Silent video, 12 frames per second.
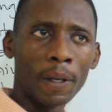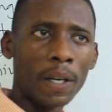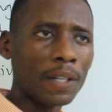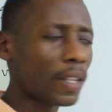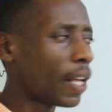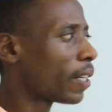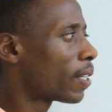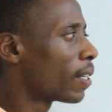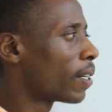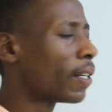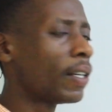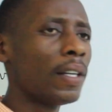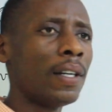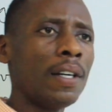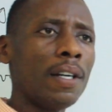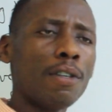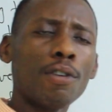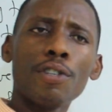It's like,
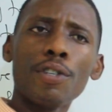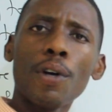don't you